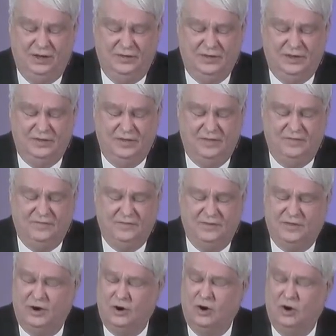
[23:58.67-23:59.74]
then
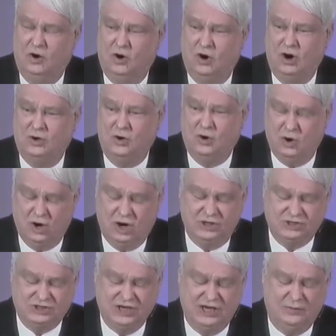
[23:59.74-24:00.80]
their hard
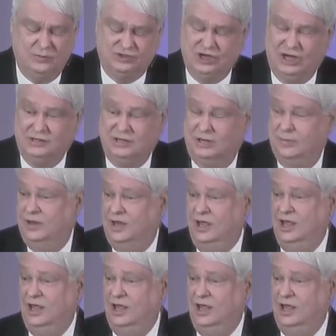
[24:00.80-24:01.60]
hearts had rejected him.